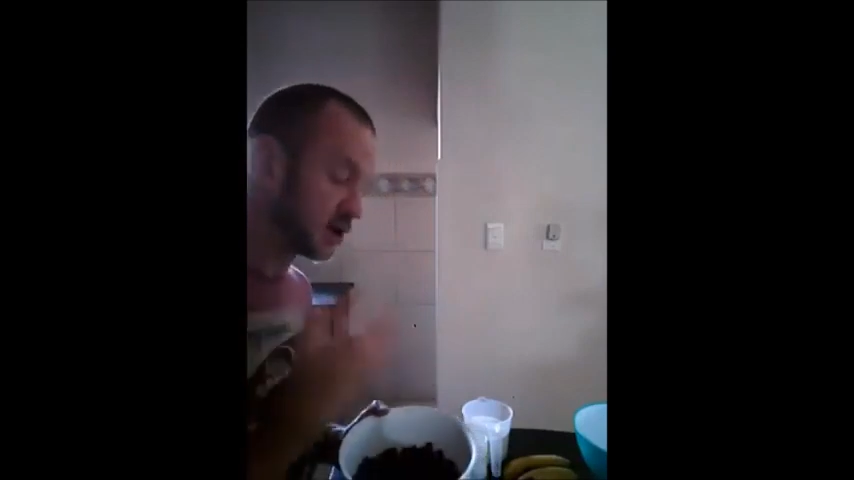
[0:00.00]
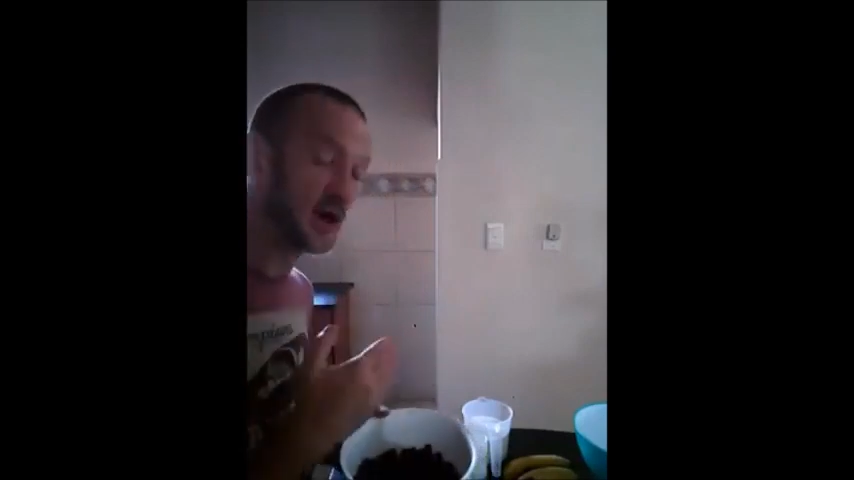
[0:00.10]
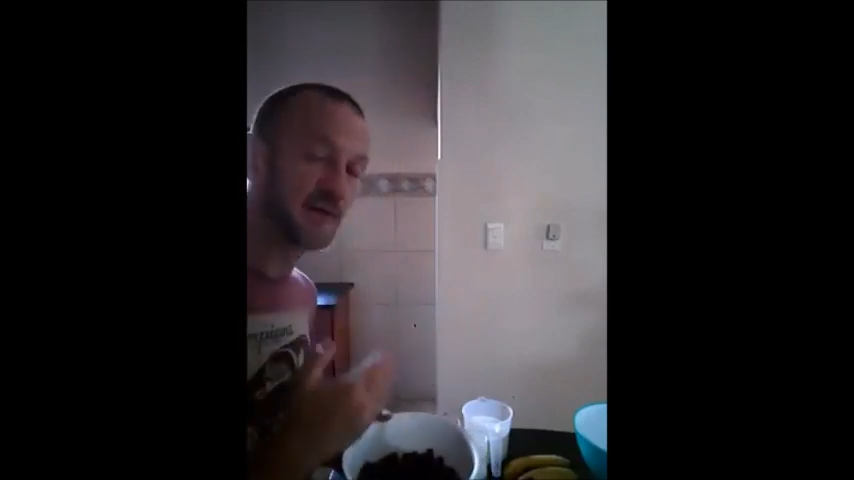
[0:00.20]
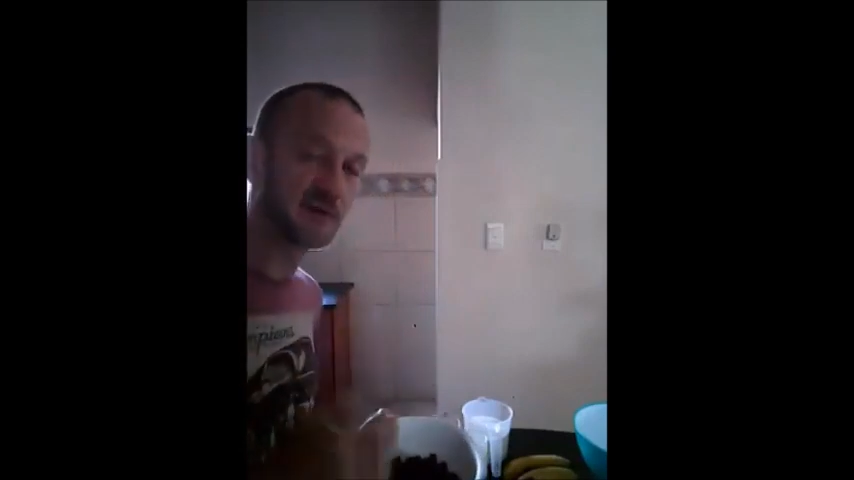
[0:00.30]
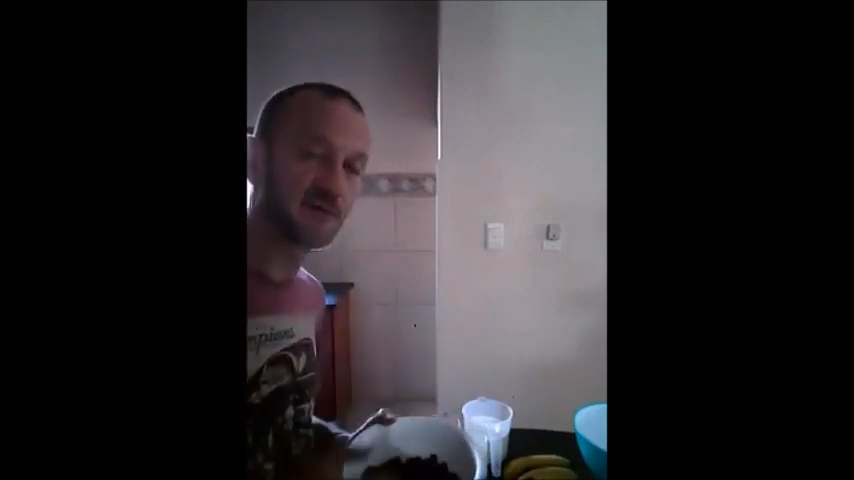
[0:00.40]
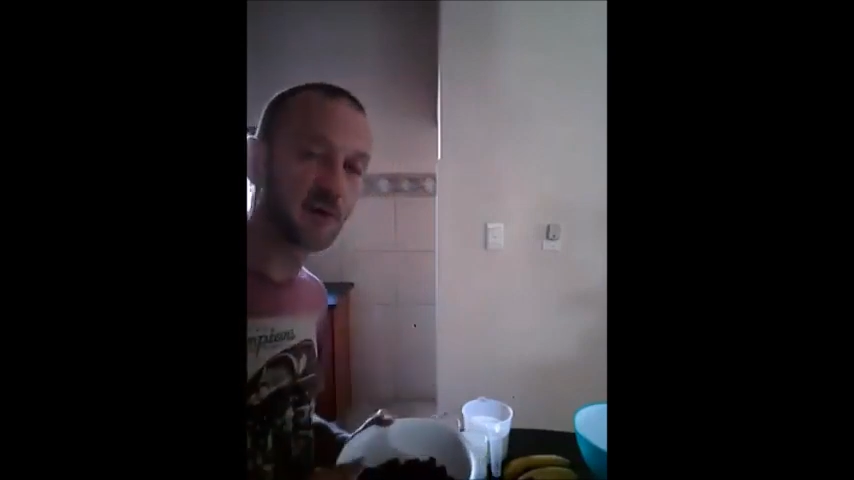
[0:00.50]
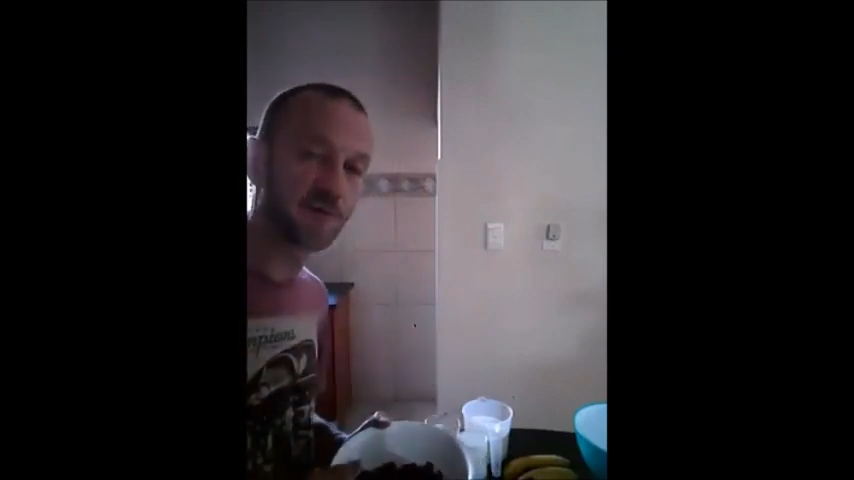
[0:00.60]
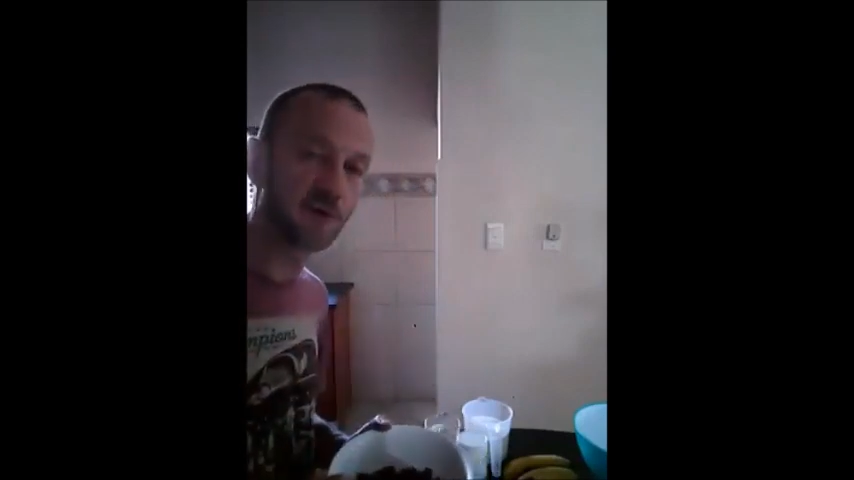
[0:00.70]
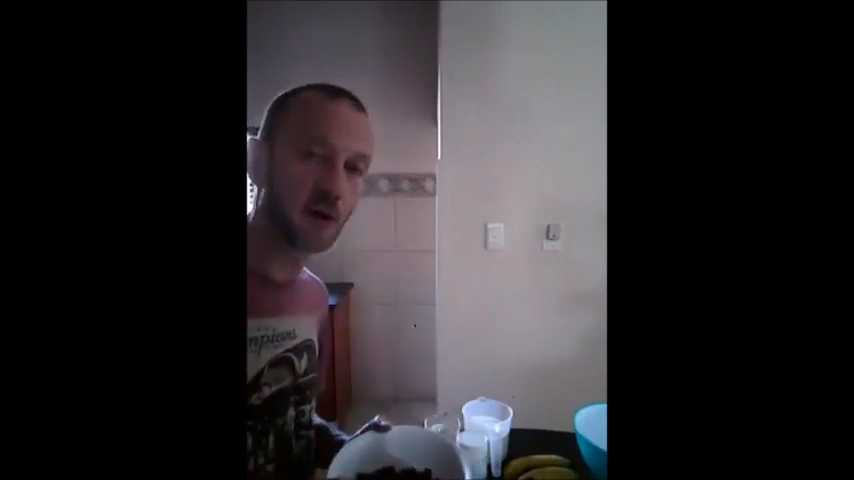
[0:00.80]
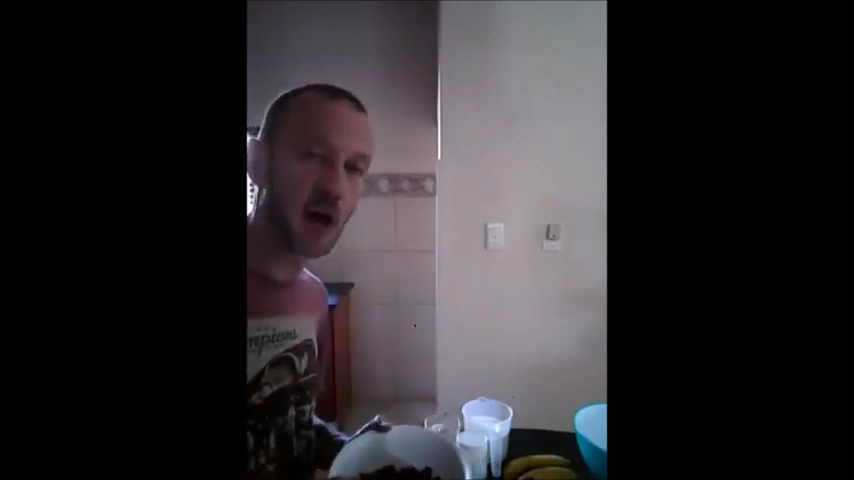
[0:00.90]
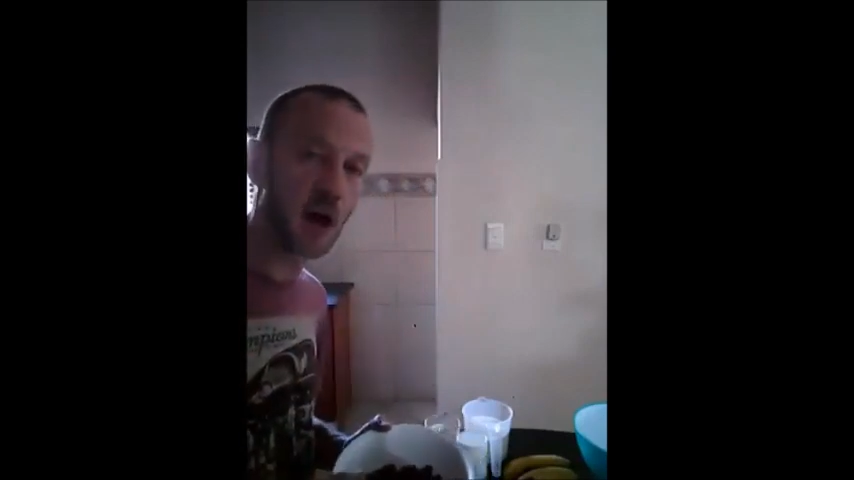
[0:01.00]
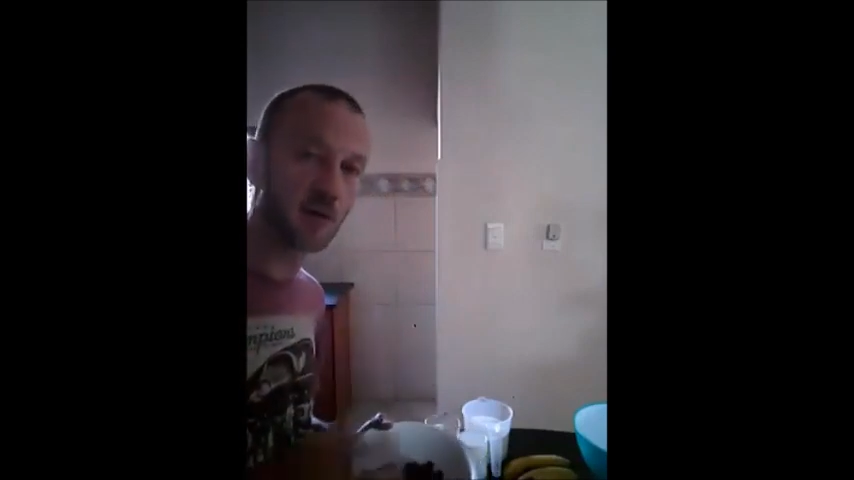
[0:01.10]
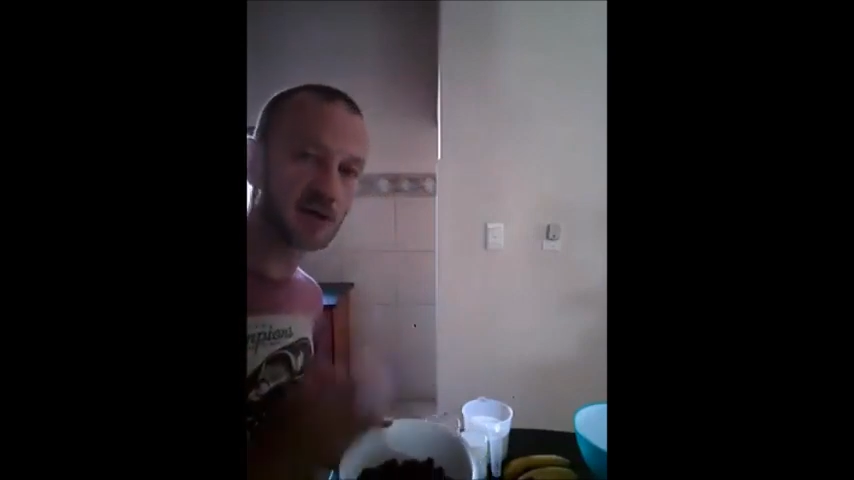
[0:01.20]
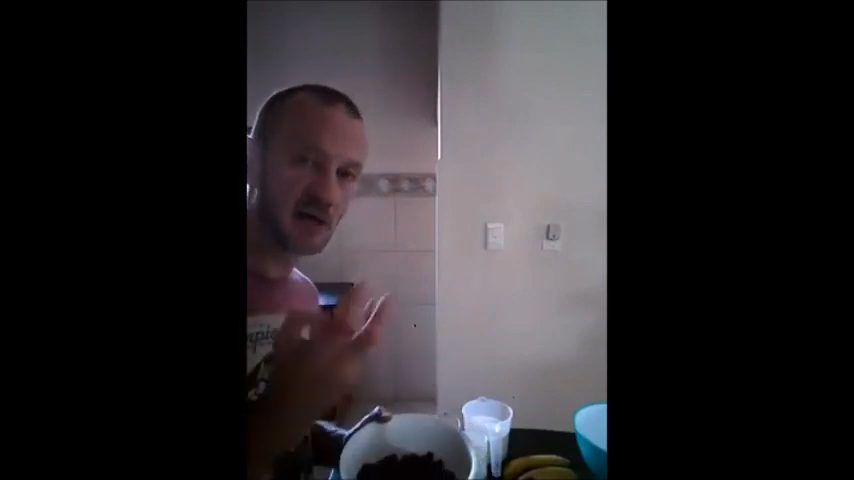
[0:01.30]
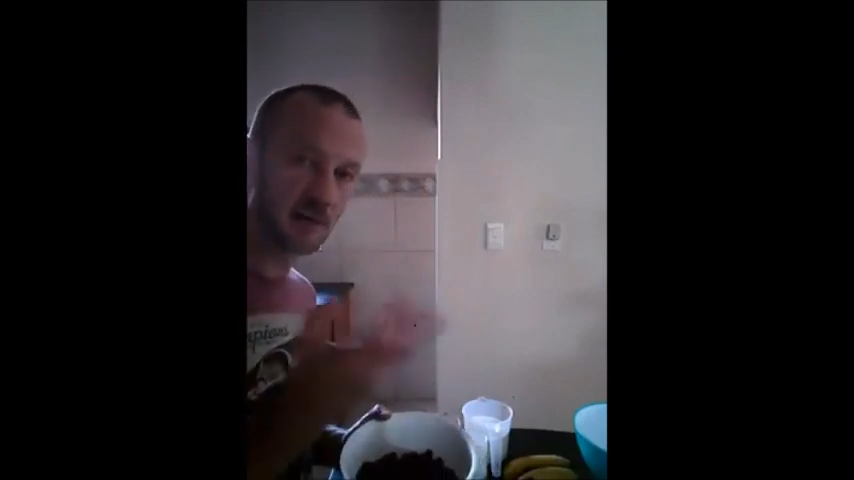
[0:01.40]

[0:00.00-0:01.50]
Then you leave it for a few hours